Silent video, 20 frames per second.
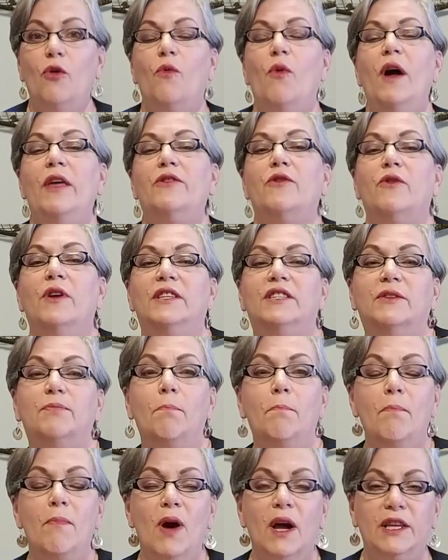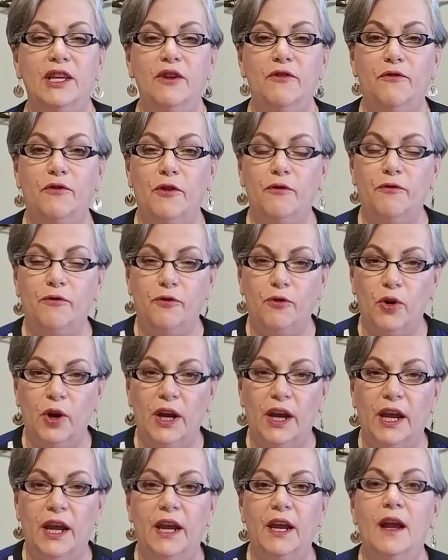Whether it's money for
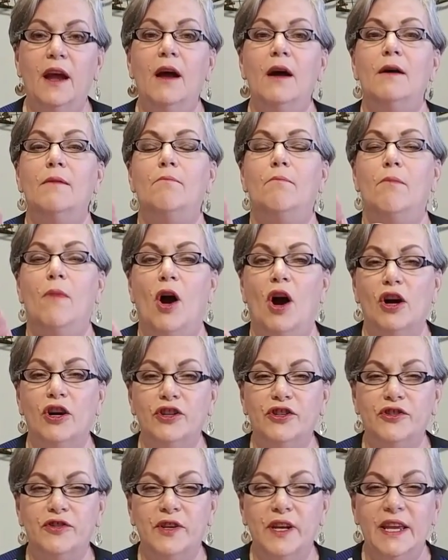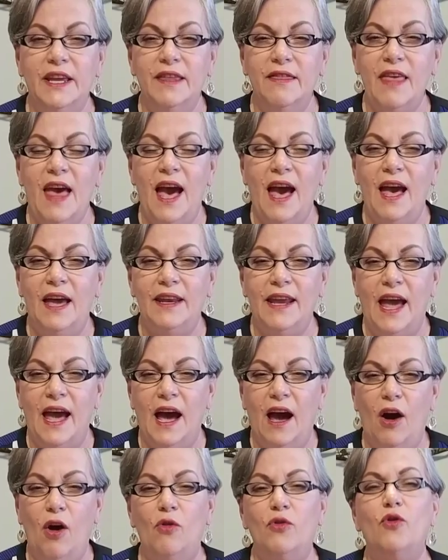free, margining that
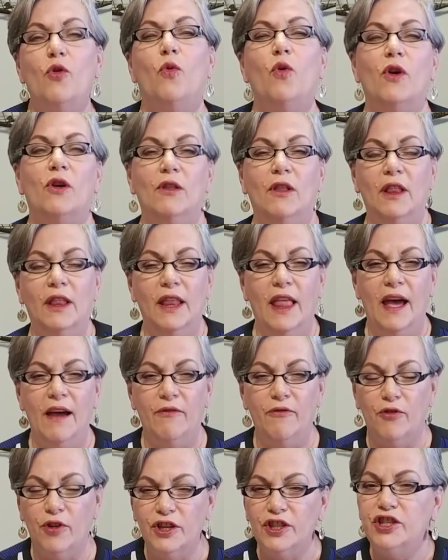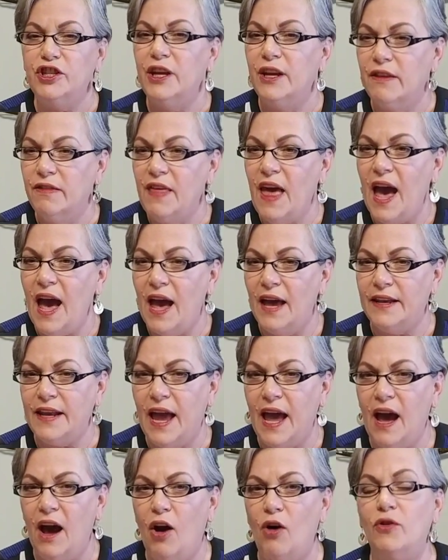out, or leveraging that
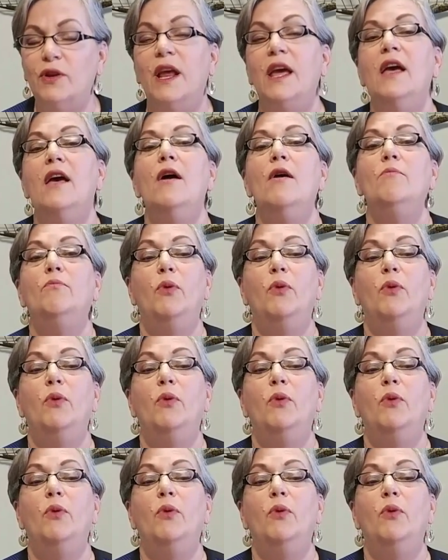out,